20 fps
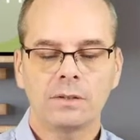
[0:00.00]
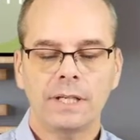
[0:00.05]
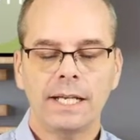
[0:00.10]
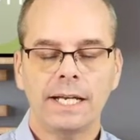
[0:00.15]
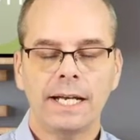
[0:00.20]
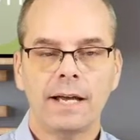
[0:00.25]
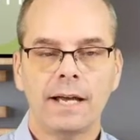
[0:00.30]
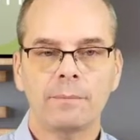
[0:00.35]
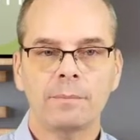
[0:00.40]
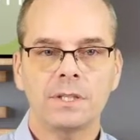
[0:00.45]

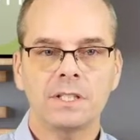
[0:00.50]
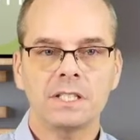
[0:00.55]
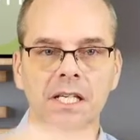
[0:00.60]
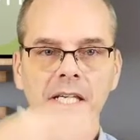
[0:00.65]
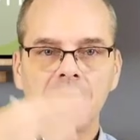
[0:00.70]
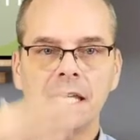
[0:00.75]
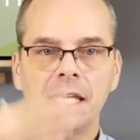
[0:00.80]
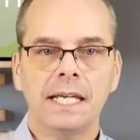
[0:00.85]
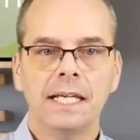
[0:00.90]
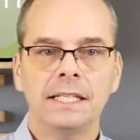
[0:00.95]
It happens
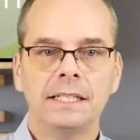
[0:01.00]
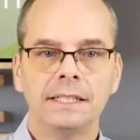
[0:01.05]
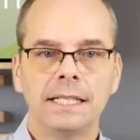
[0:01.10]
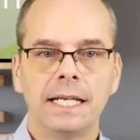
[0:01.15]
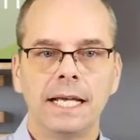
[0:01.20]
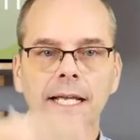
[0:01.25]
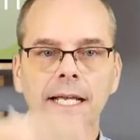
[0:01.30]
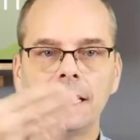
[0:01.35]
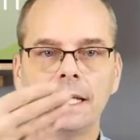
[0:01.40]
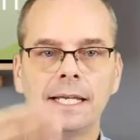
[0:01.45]

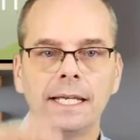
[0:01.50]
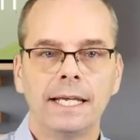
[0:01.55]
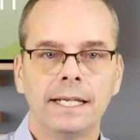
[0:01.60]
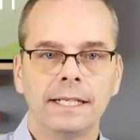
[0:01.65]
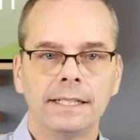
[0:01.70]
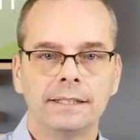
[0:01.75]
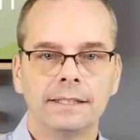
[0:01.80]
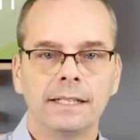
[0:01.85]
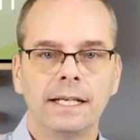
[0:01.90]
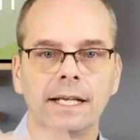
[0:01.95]
again and
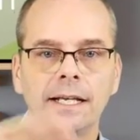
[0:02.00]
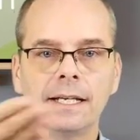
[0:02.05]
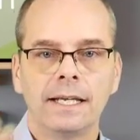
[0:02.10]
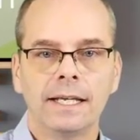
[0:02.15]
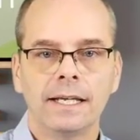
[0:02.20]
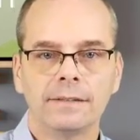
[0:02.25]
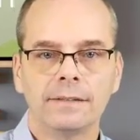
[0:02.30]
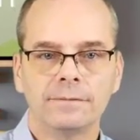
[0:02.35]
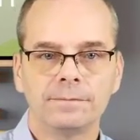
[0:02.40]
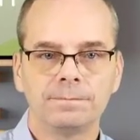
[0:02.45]
again and
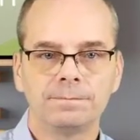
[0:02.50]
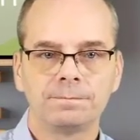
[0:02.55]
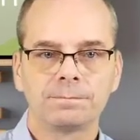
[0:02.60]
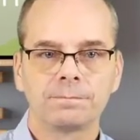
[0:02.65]
again.